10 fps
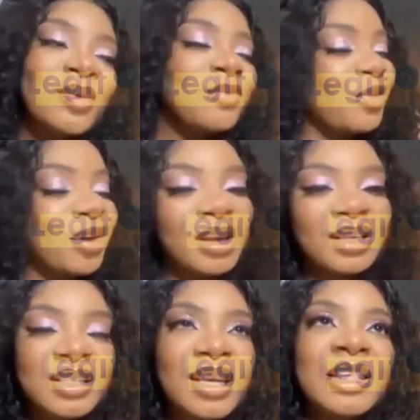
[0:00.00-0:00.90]
Very
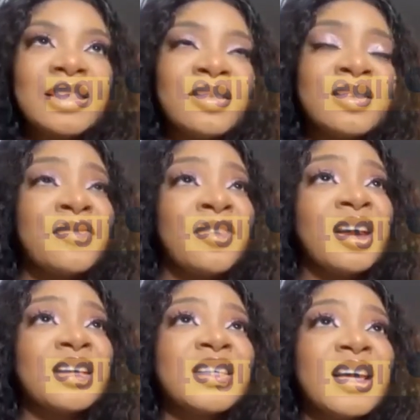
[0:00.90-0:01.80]

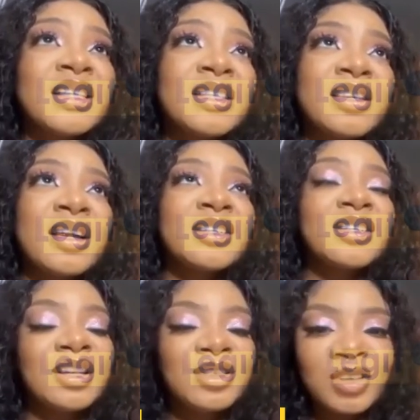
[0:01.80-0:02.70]
exciting. I
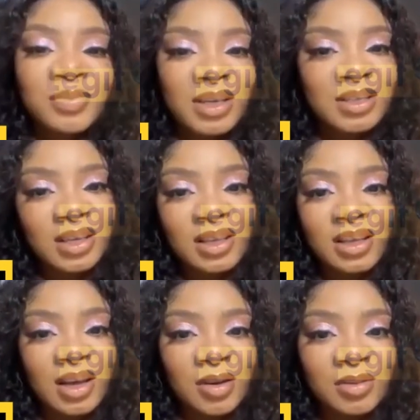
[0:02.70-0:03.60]
actually enjoyed my stay in
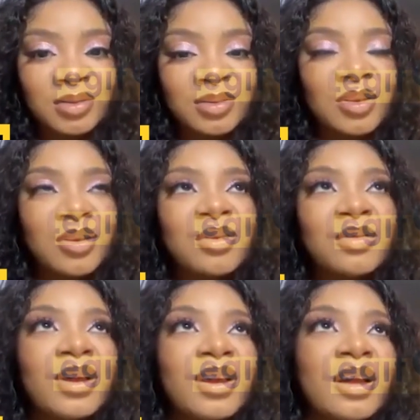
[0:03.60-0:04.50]
the house,
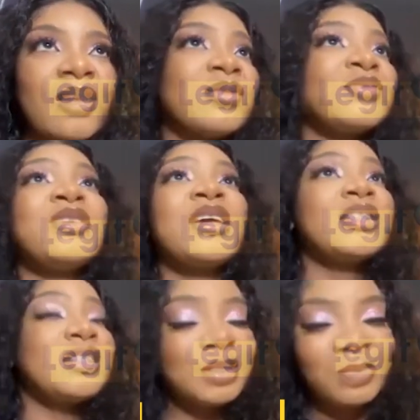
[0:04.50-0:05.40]
right? I was really
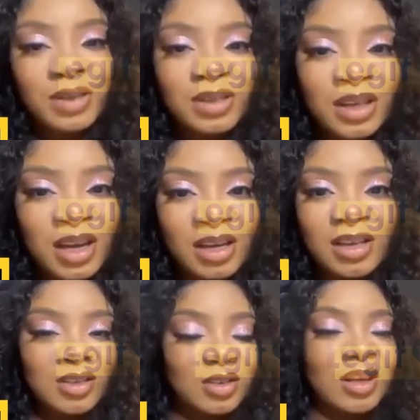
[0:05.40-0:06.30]
anticipating getting
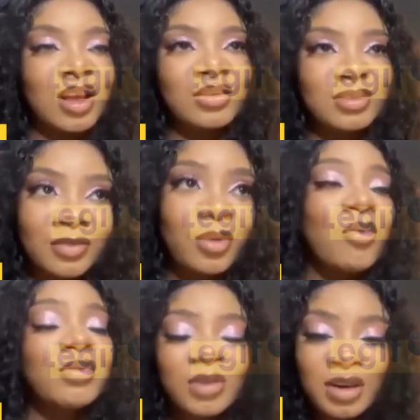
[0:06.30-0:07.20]
into the house. I've
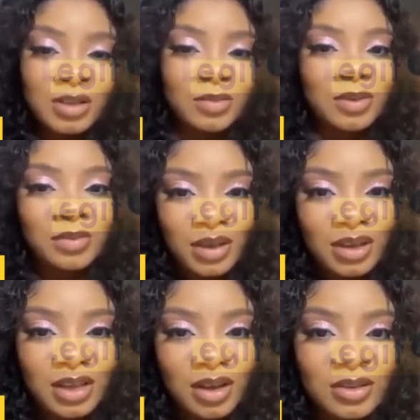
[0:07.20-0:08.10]
always wanted to be in
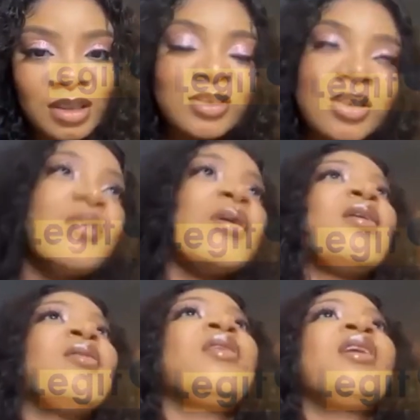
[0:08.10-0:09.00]
Biggie's house, and
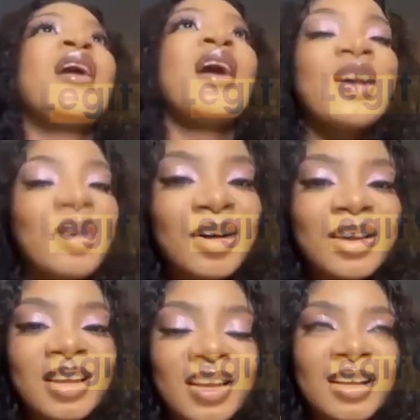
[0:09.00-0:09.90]
somehow I got
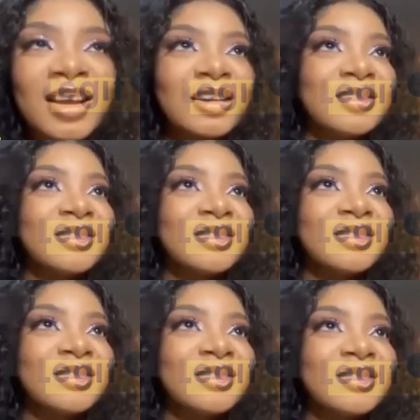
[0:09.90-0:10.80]
in, and it
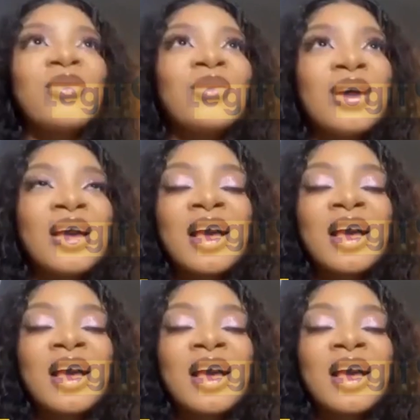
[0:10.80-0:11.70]
was all
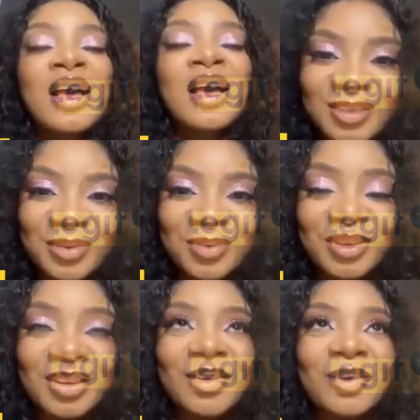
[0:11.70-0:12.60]
happiness for
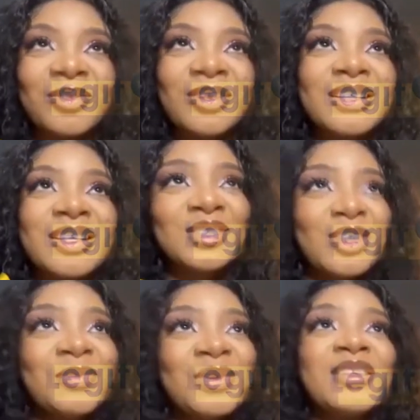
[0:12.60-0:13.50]
me and all of that. I
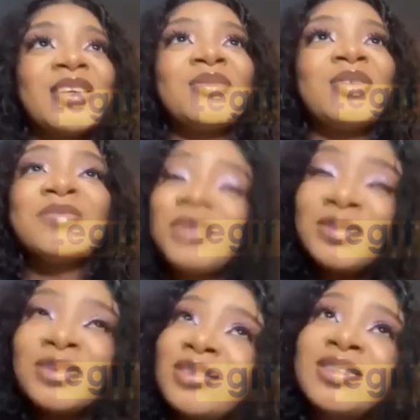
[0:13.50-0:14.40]
enjoyed Biggie's house because
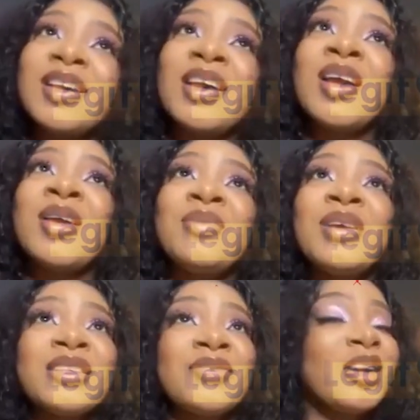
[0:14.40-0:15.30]

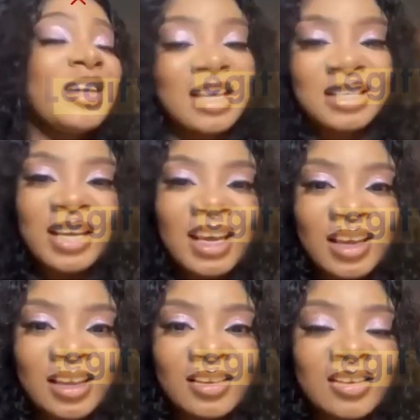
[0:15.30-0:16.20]
Biggie is a very nice guy.